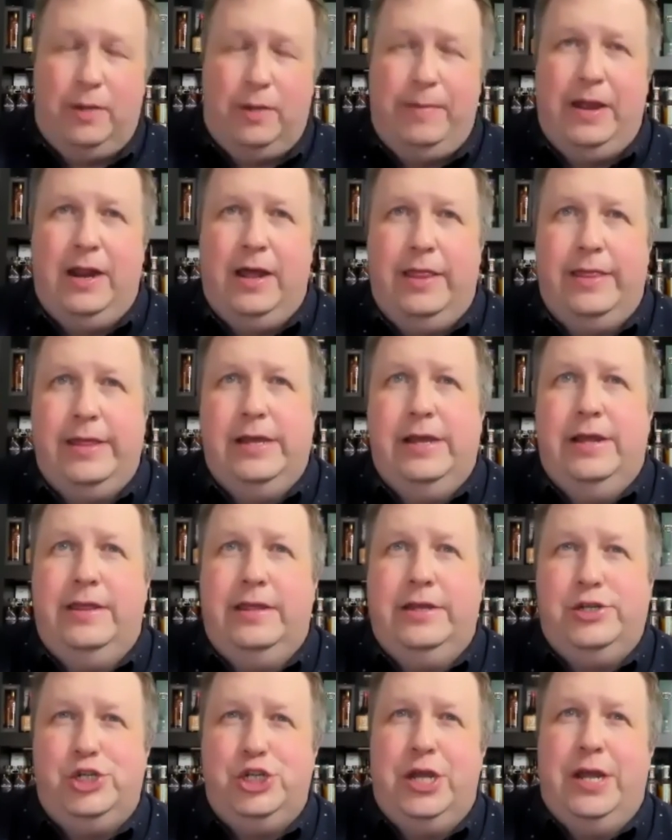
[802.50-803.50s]
bit of
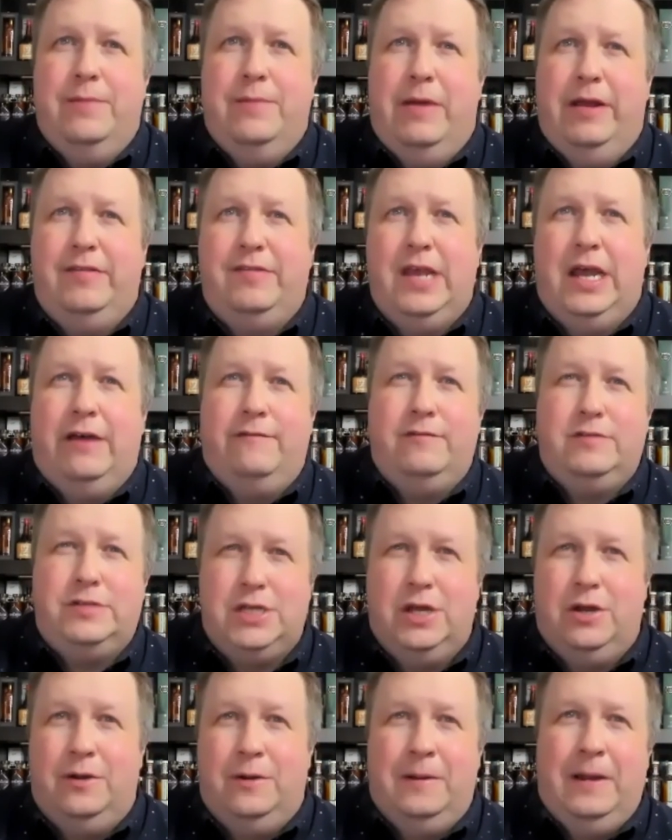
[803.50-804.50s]
the gin myself.
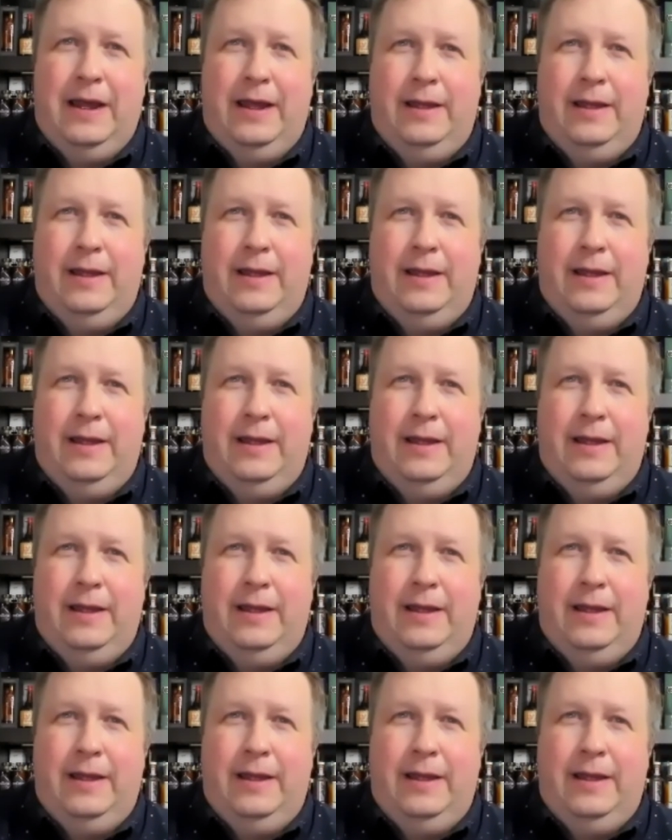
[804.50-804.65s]
So